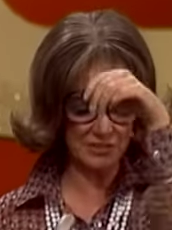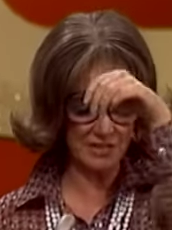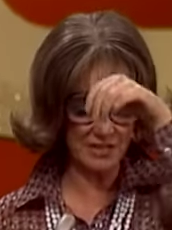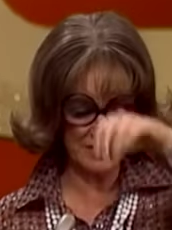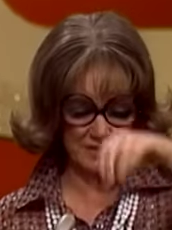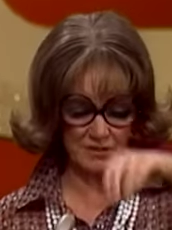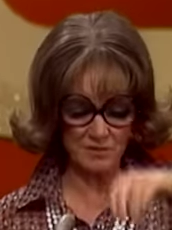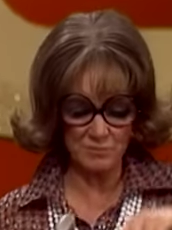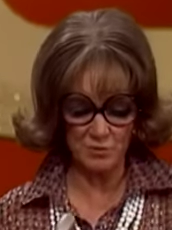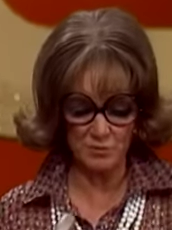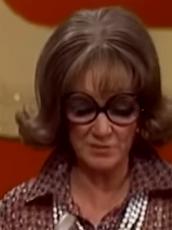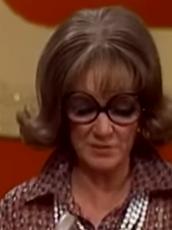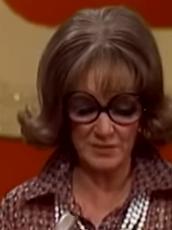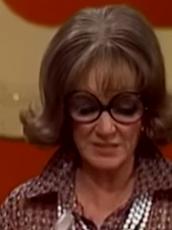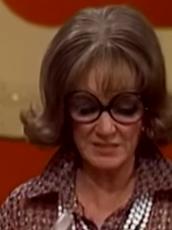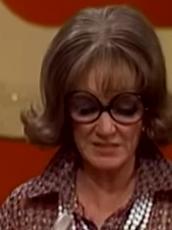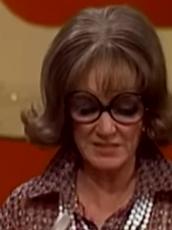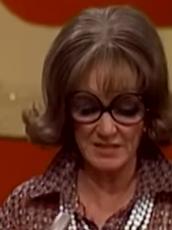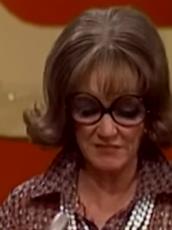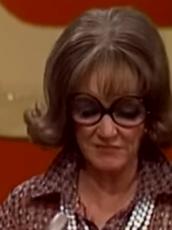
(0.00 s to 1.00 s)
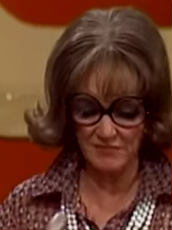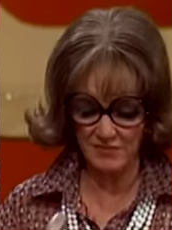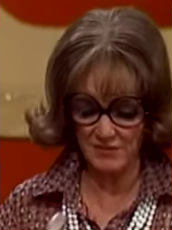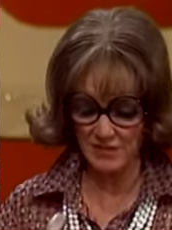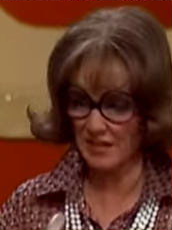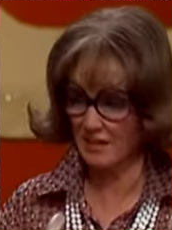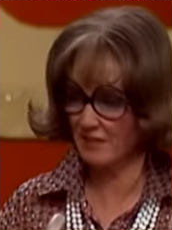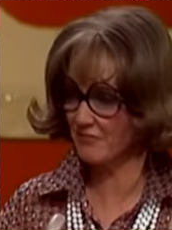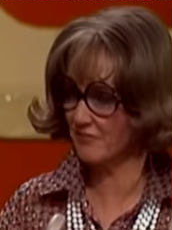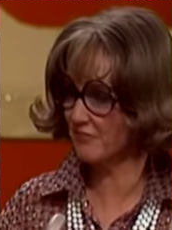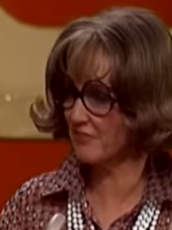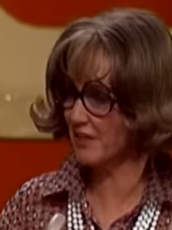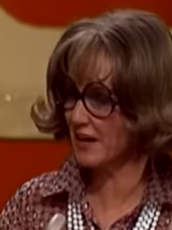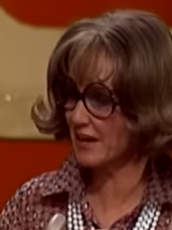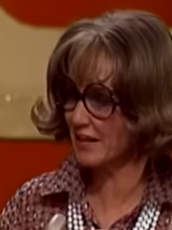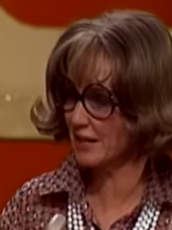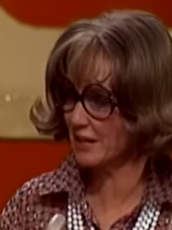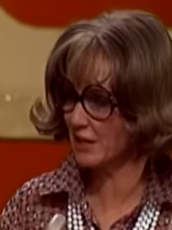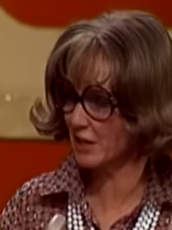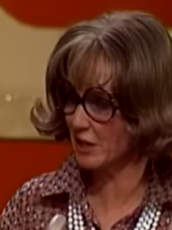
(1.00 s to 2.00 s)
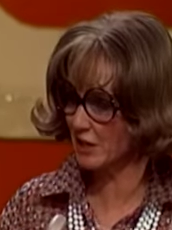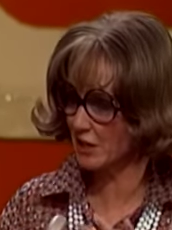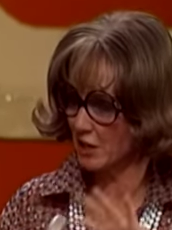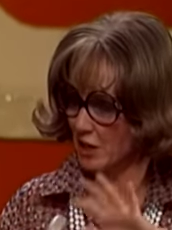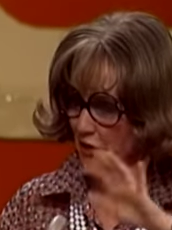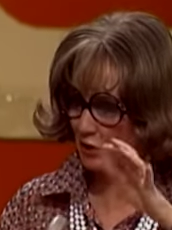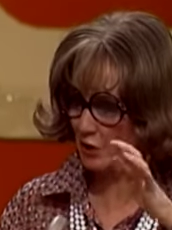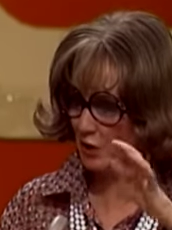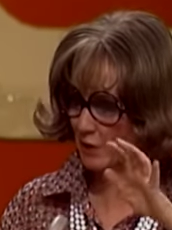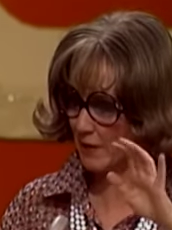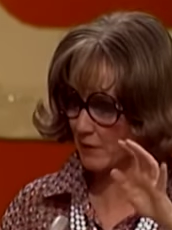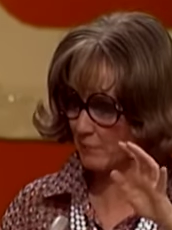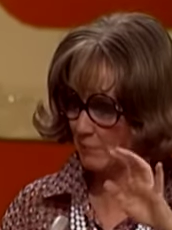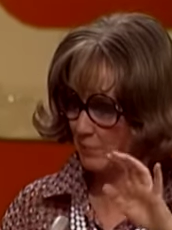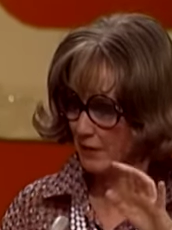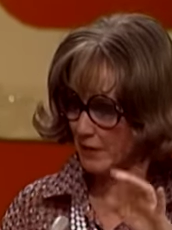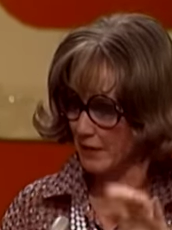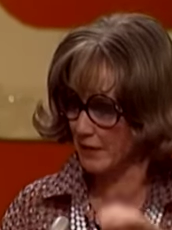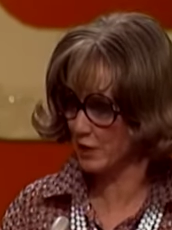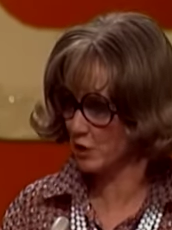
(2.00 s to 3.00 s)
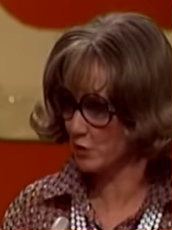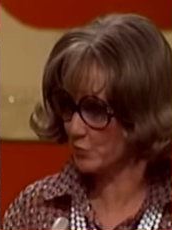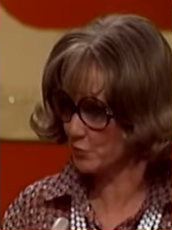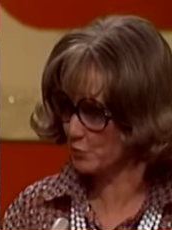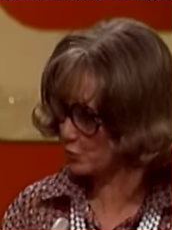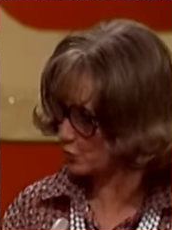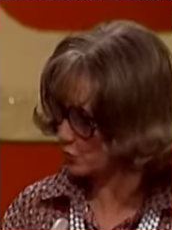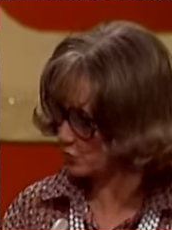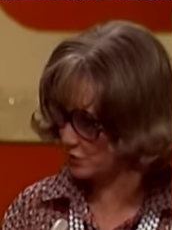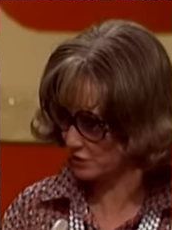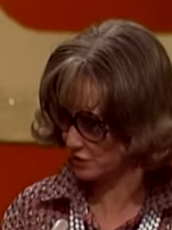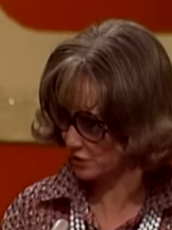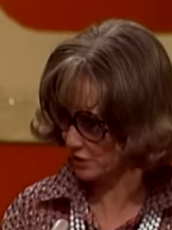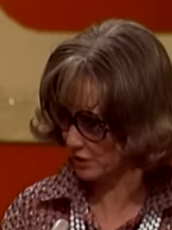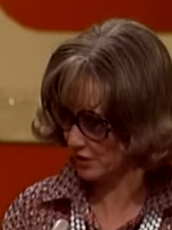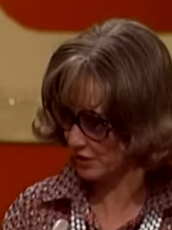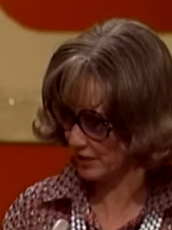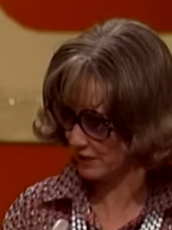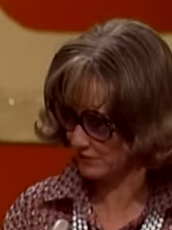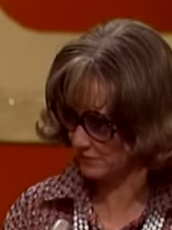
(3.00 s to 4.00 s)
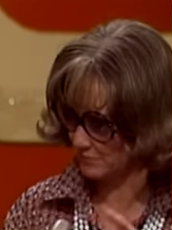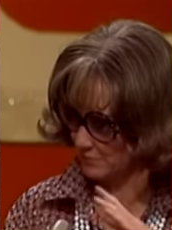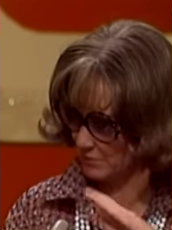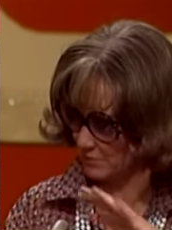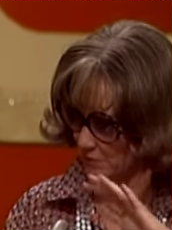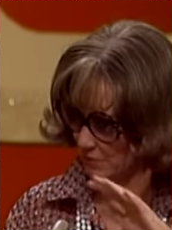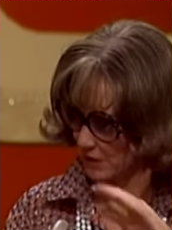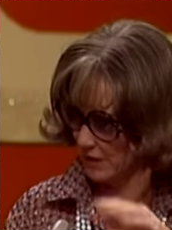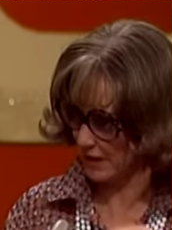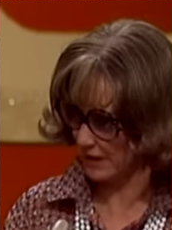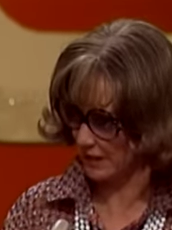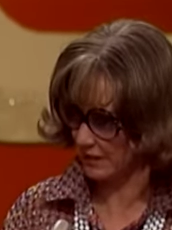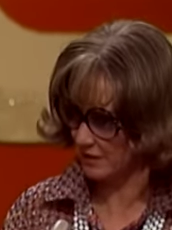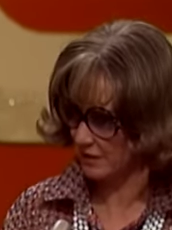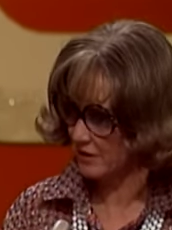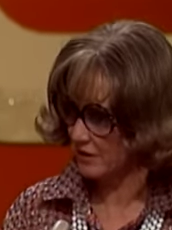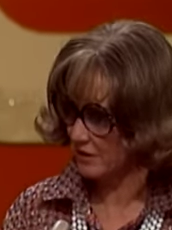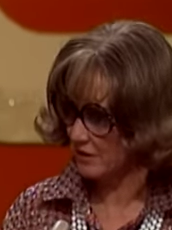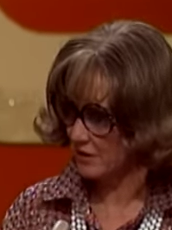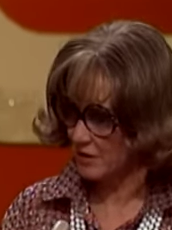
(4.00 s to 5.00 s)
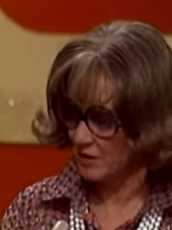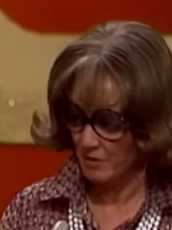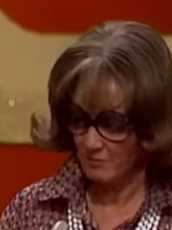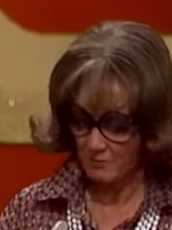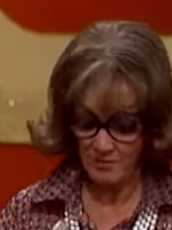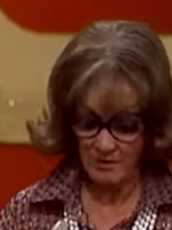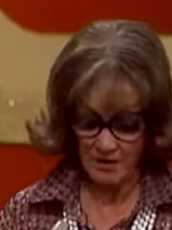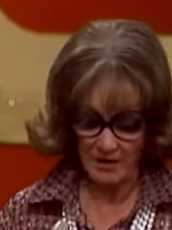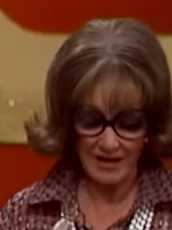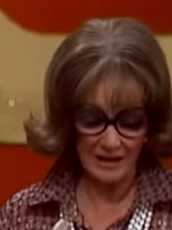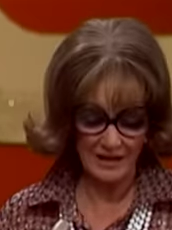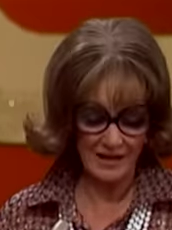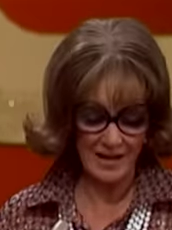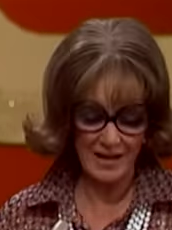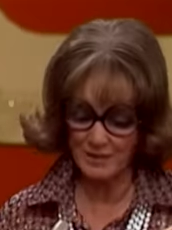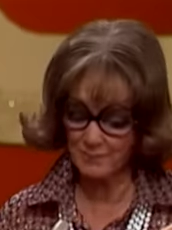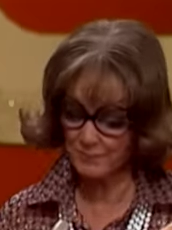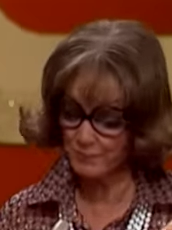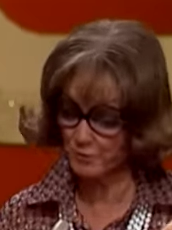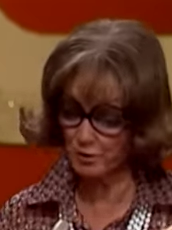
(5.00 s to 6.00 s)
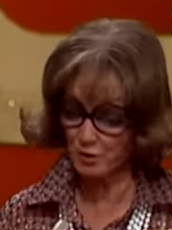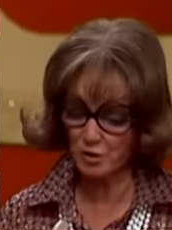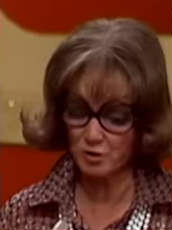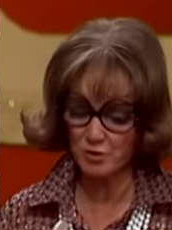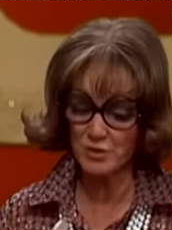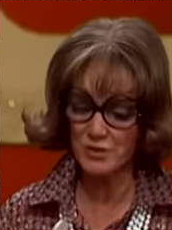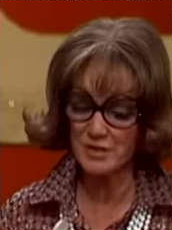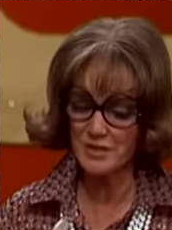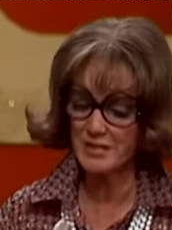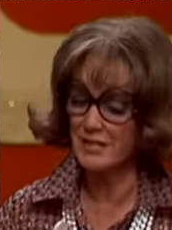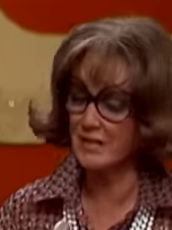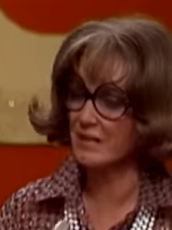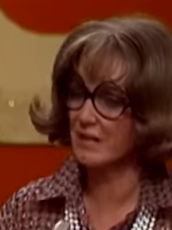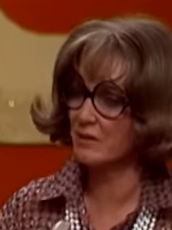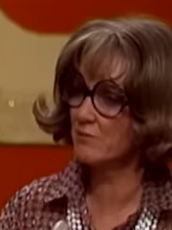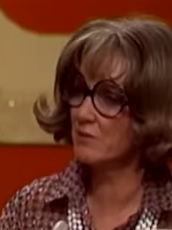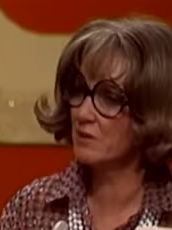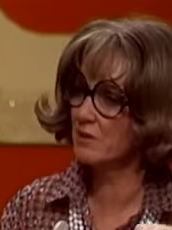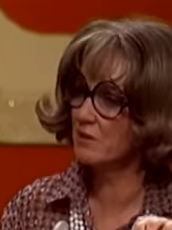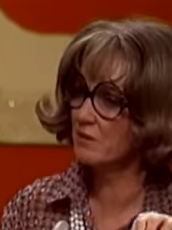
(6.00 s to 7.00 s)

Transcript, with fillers: terrible because I feared I'd finally caught on to all that play on words and all that blank. Yep. But and I put cream. That's